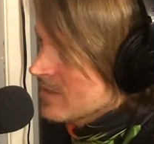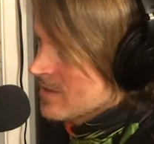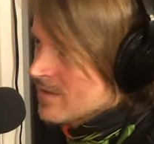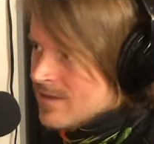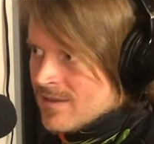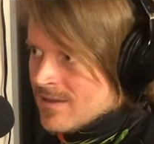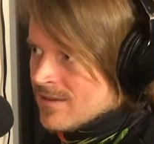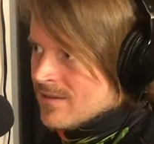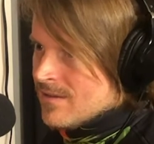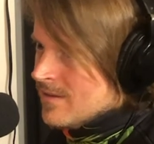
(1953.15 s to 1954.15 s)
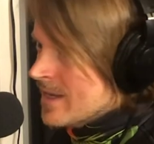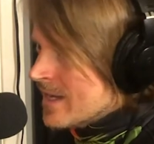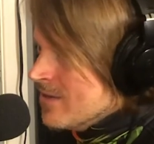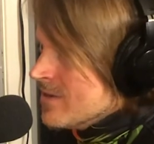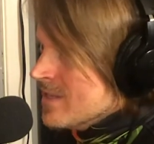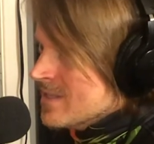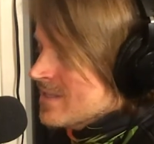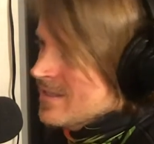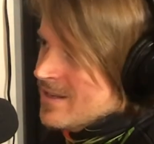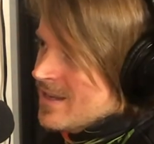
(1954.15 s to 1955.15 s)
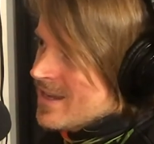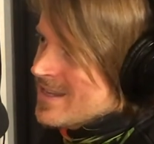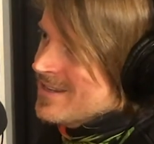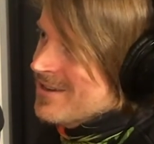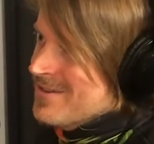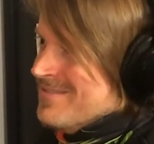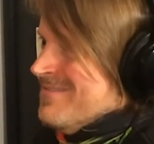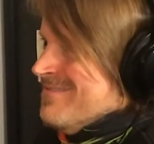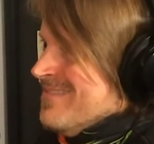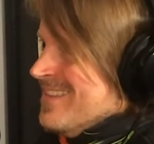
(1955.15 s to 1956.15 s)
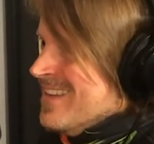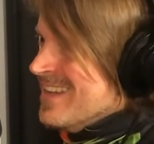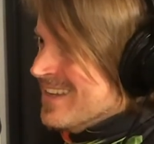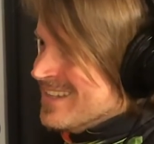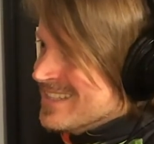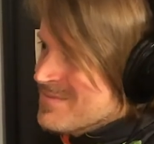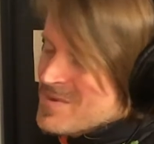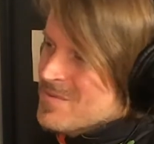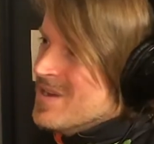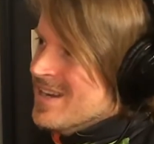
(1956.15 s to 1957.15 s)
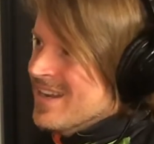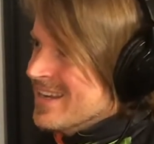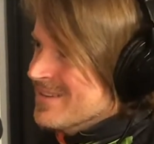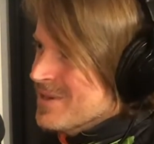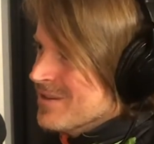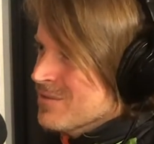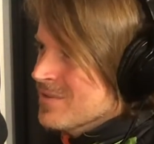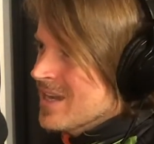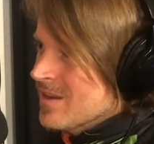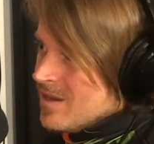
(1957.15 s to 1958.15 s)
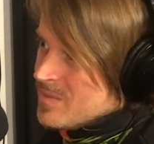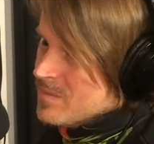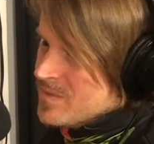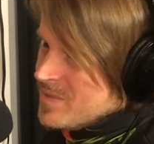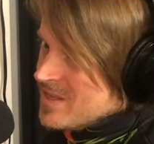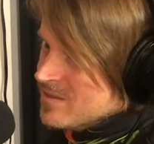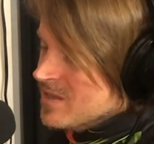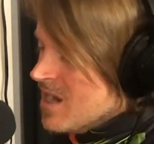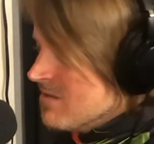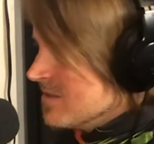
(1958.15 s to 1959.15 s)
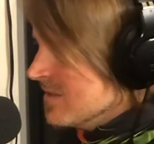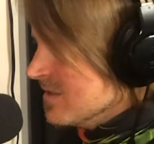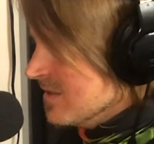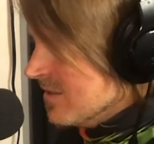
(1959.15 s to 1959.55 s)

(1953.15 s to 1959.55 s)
Right, yeah. Like and who gets who's gonna be able to Some people want you might go for that. A lot of people depends who the artist is.